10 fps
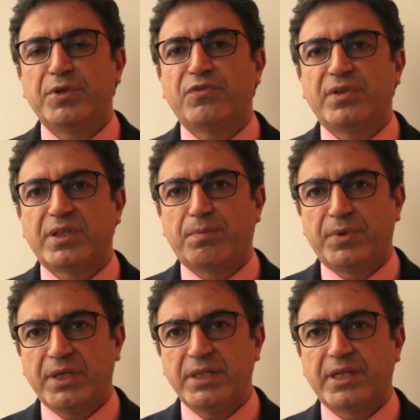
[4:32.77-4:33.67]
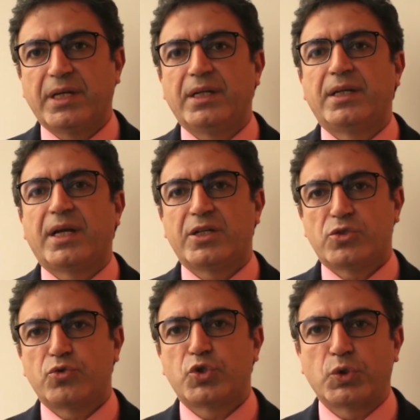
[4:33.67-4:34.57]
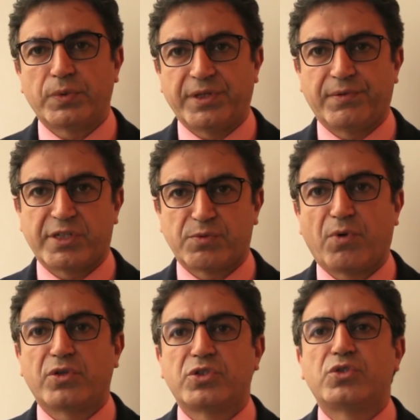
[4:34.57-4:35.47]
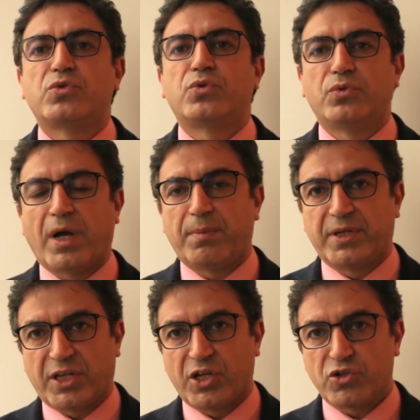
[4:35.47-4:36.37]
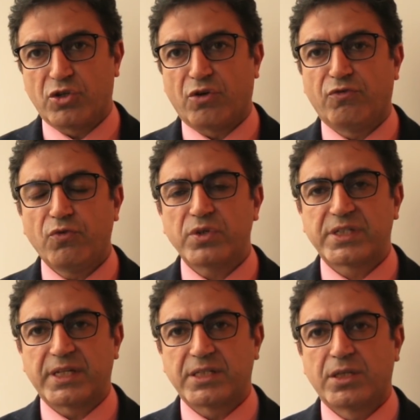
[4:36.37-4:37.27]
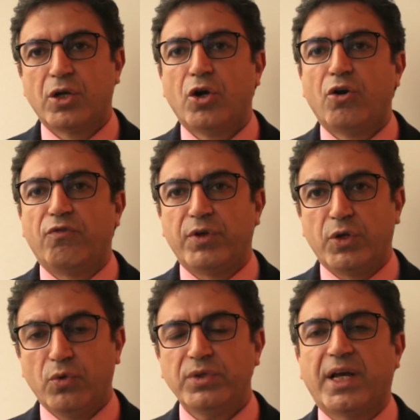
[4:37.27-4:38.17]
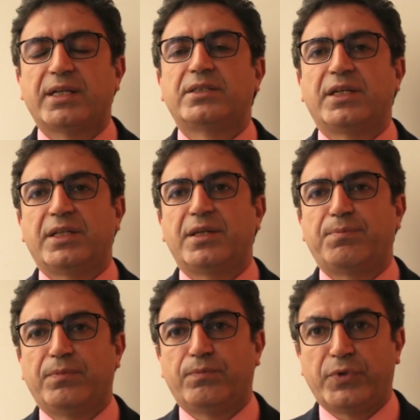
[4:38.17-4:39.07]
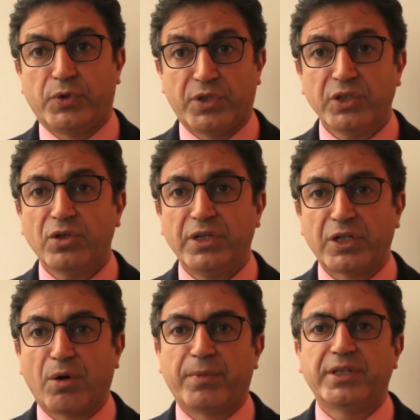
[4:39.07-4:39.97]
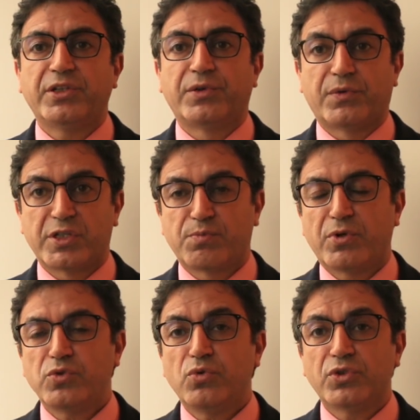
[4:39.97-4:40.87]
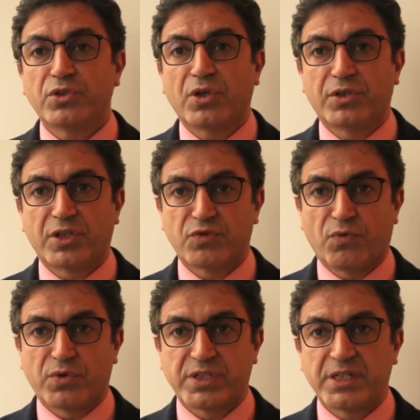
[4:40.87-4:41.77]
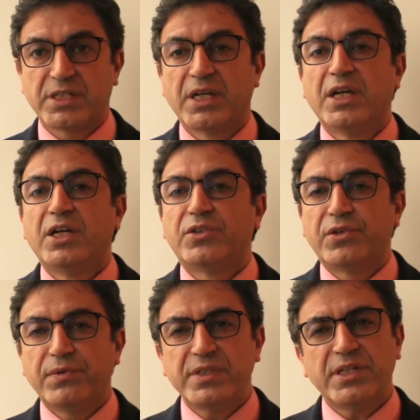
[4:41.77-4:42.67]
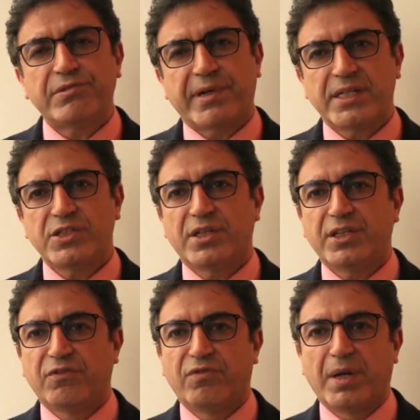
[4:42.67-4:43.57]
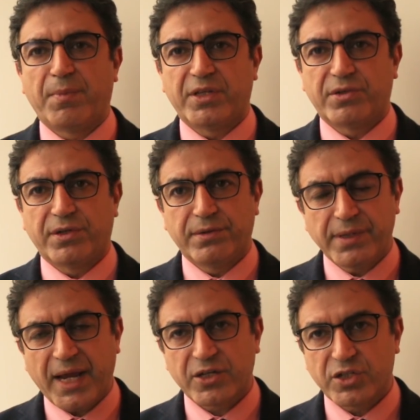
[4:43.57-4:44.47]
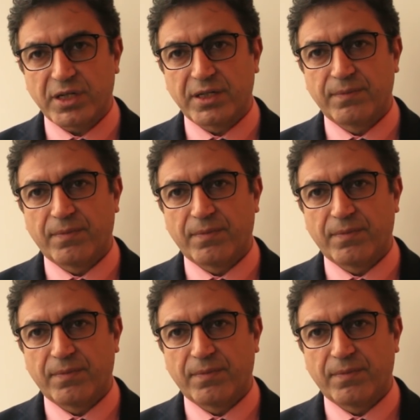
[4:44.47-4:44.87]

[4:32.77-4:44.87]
between the PDL and suture in response to application of forces? We know that in the peridental ligament, in response to orthodontics forces, there is a transient inflammatory reaction.